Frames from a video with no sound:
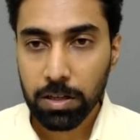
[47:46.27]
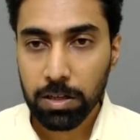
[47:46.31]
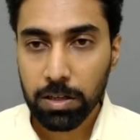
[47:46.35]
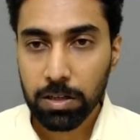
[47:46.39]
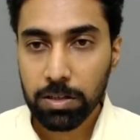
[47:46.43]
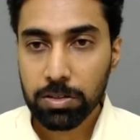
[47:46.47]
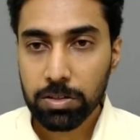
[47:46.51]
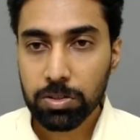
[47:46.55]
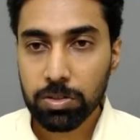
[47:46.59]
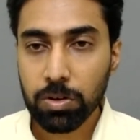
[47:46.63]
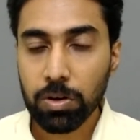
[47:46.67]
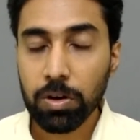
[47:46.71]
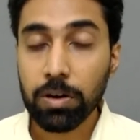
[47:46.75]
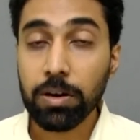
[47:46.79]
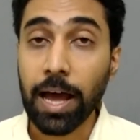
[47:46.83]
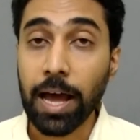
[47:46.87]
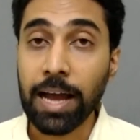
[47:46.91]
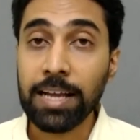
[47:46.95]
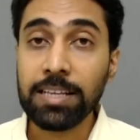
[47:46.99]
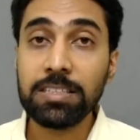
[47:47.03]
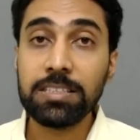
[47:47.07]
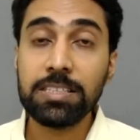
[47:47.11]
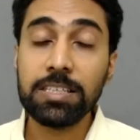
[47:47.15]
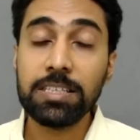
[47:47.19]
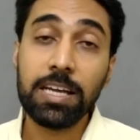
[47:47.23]
So
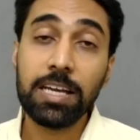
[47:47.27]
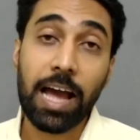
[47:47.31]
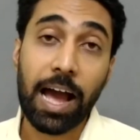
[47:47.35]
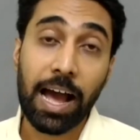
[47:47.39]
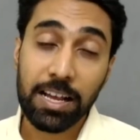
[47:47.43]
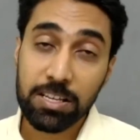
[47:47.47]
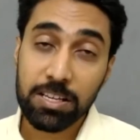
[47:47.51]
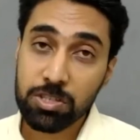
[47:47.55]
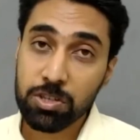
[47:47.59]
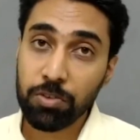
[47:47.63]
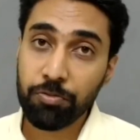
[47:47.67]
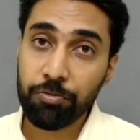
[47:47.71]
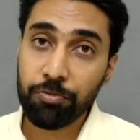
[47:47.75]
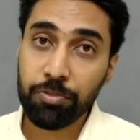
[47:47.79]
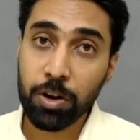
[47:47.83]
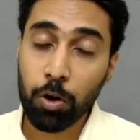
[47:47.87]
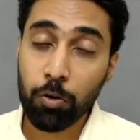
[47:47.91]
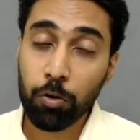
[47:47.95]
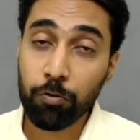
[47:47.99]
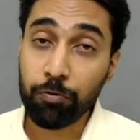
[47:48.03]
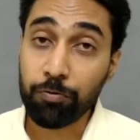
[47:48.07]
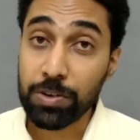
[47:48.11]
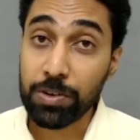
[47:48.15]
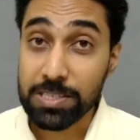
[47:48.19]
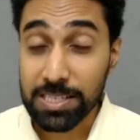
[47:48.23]
Nancy, as of now,
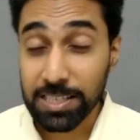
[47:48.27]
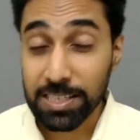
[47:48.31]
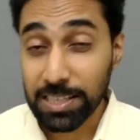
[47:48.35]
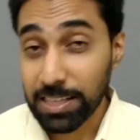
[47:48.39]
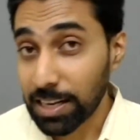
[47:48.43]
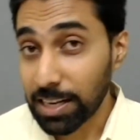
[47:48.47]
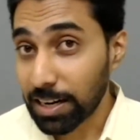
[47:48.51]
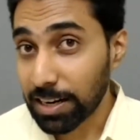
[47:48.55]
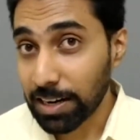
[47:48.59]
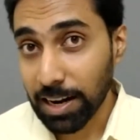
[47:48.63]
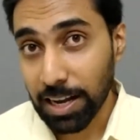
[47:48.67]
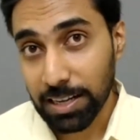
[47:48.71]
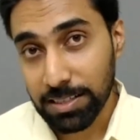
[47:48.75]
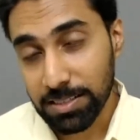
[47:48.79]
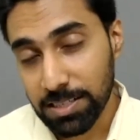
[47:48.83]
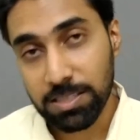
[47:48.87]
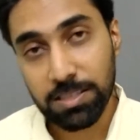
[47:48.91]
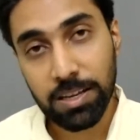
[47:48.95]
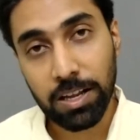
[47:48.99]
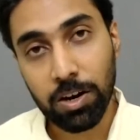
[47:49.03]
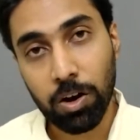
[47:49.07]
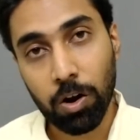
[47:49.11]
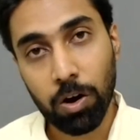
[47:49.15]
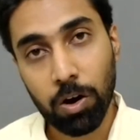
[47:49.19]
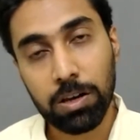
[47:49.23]
physical classes are
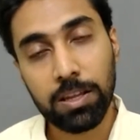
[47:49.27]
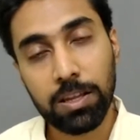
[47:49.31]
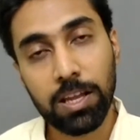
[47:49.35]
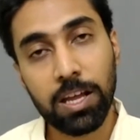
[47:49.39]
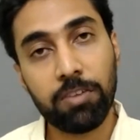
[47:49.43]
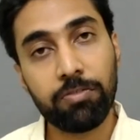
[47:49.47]
not there.